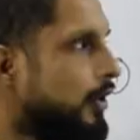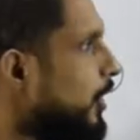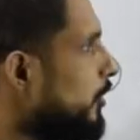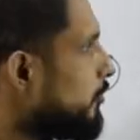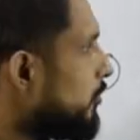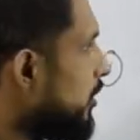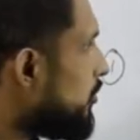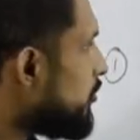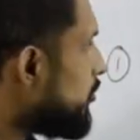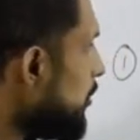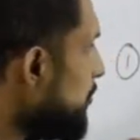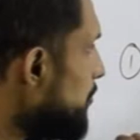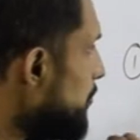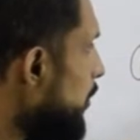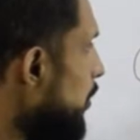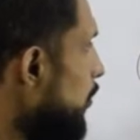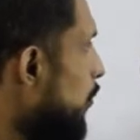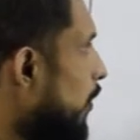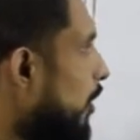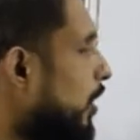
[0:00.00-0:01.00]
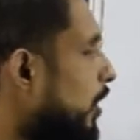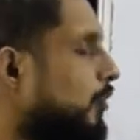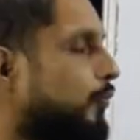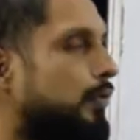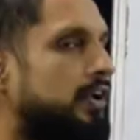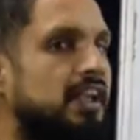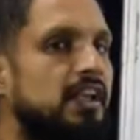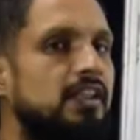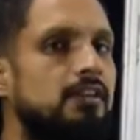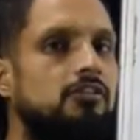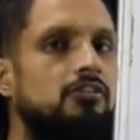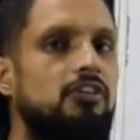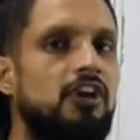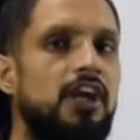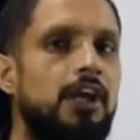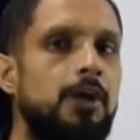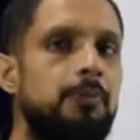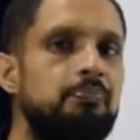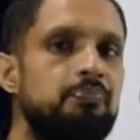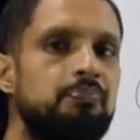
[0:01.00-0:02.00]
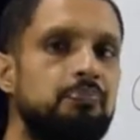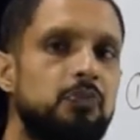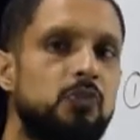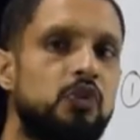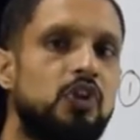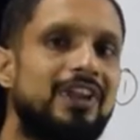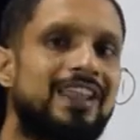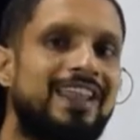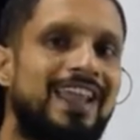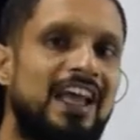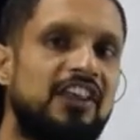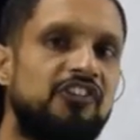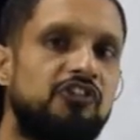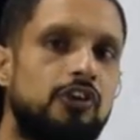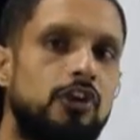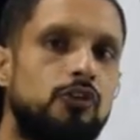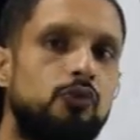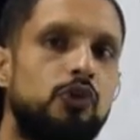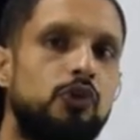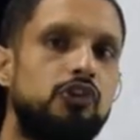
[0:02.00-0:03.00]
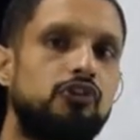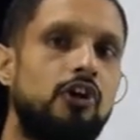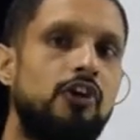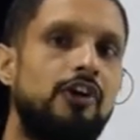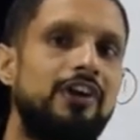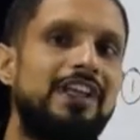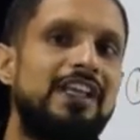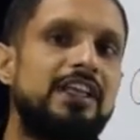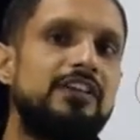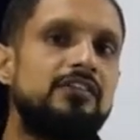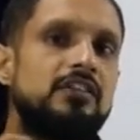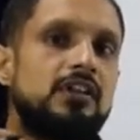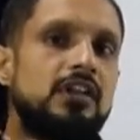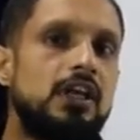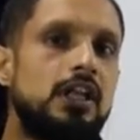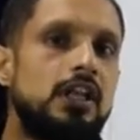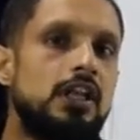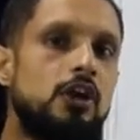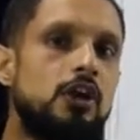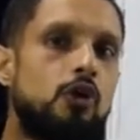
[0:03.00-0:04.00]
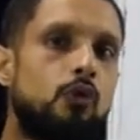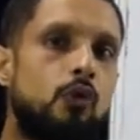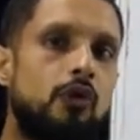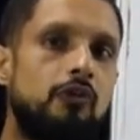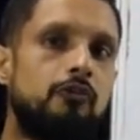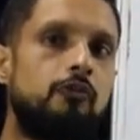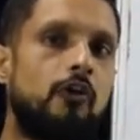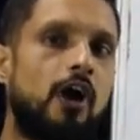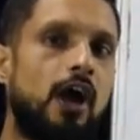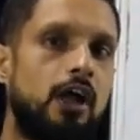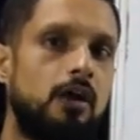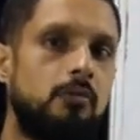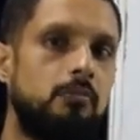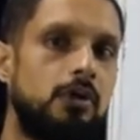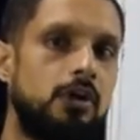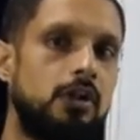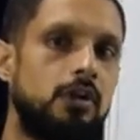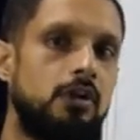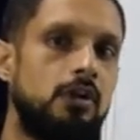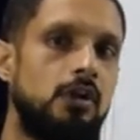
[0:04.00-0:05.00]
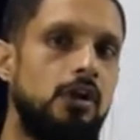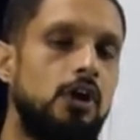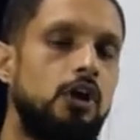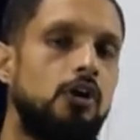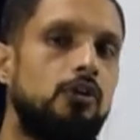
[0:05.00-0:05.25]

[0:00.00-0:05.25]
So in simple word we can say the gases which are easily liquefiable